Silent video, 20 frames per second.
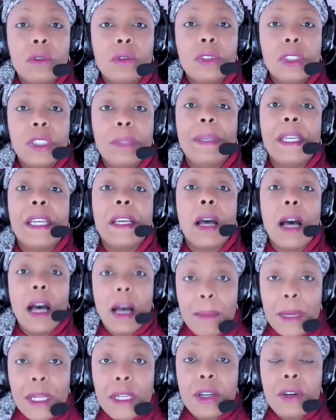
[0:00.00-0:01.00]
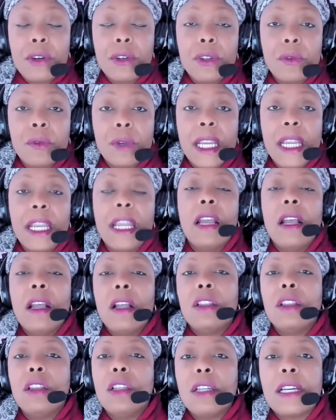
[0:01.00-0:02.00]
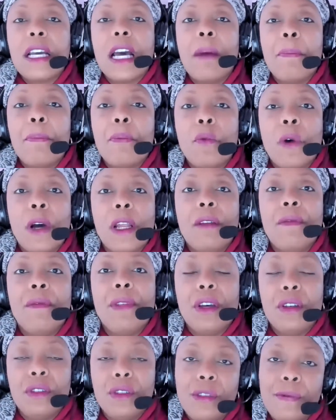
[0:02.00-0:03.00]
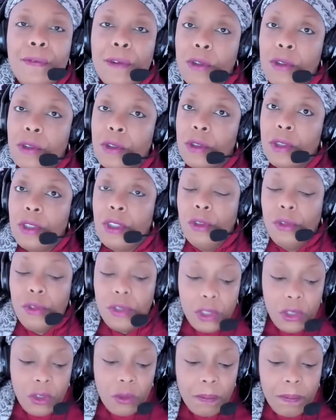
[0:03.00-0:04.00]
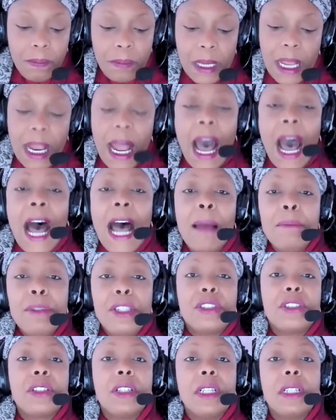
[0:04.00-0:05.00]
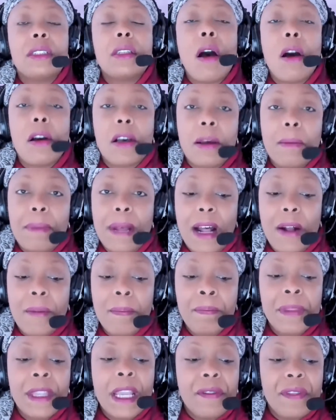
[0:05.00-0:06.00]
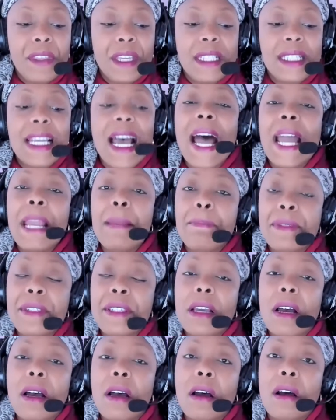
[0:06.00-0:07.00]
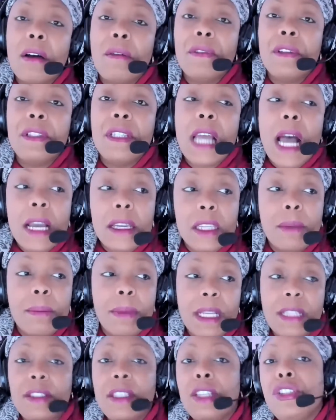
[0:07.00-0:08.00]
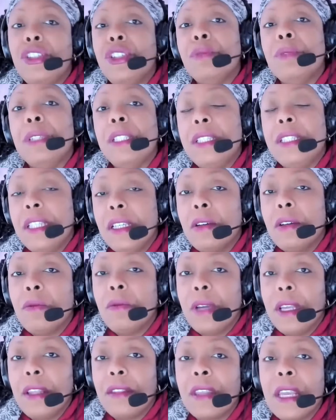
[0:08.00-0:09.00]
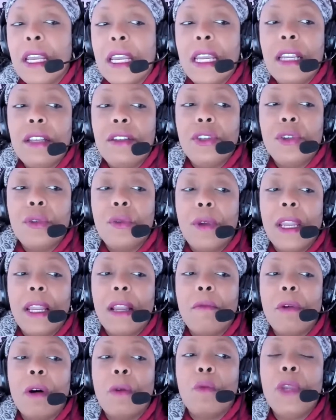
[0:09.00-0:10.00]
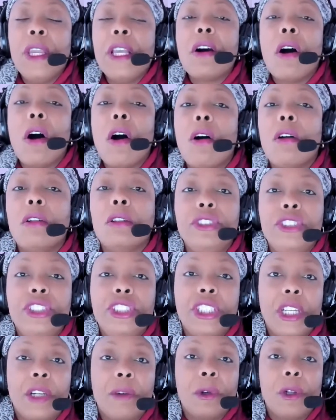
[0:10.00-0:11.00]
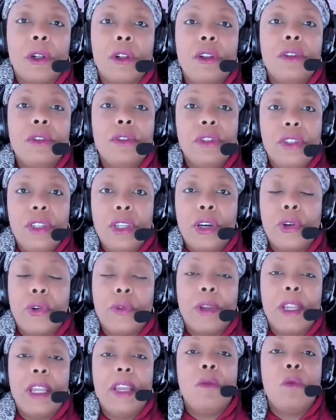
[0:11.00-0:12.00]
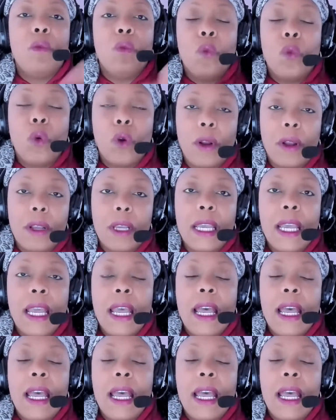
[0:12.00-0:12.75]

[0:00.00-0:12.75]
to become a notary, look up one of those folks on YouTube. But I'm just going to talk about the types of documents that you would deal with in doing what we call general notary work.